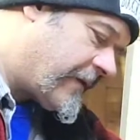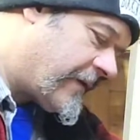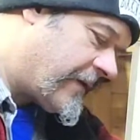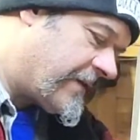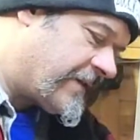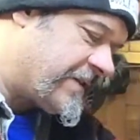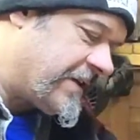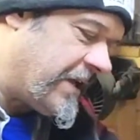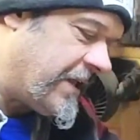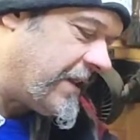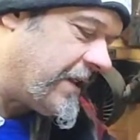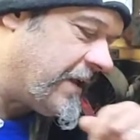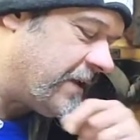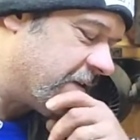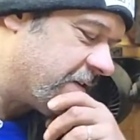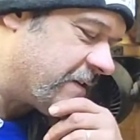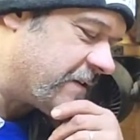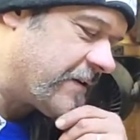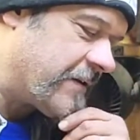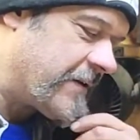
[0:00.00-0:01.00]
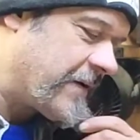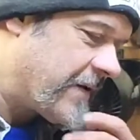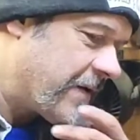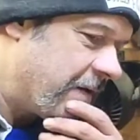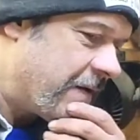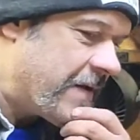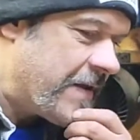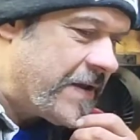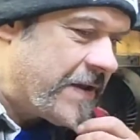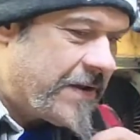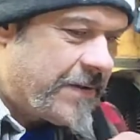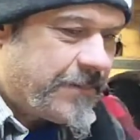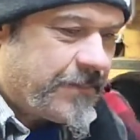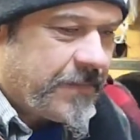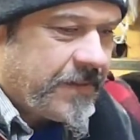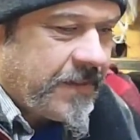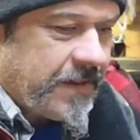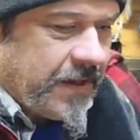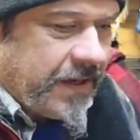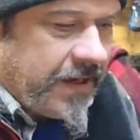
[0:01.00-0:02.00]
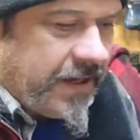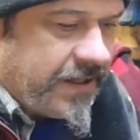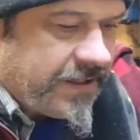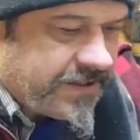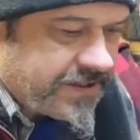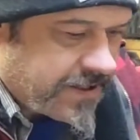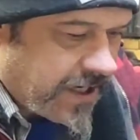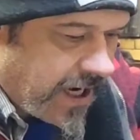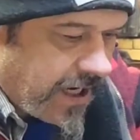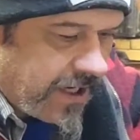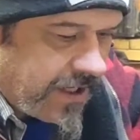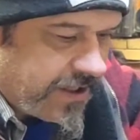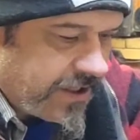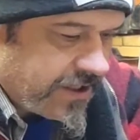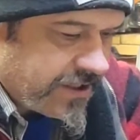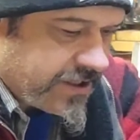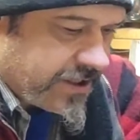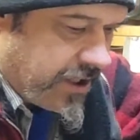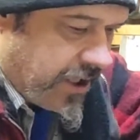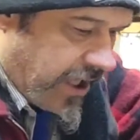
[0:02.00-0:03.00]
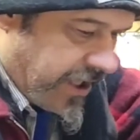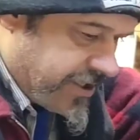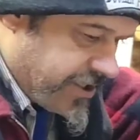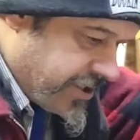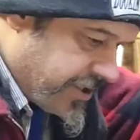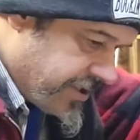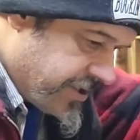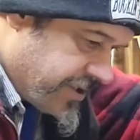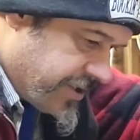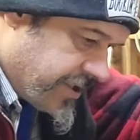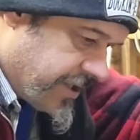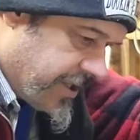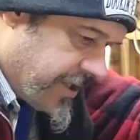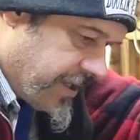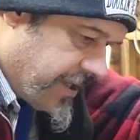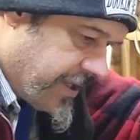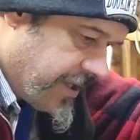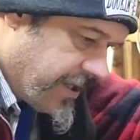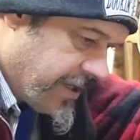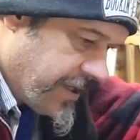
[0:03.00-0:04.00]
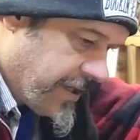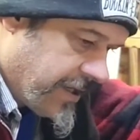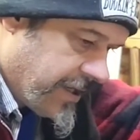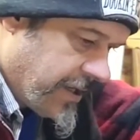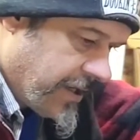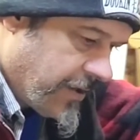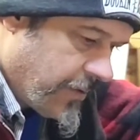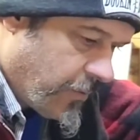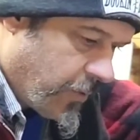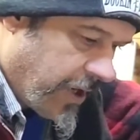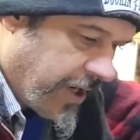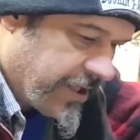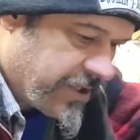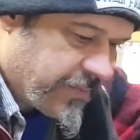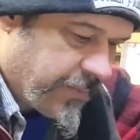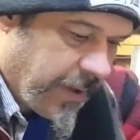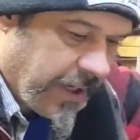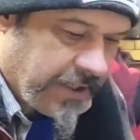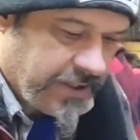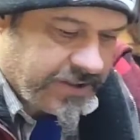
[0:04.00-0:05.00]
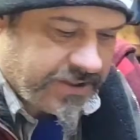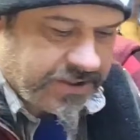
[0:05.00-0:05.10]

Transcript: See these, the inside of these clutches, why it's been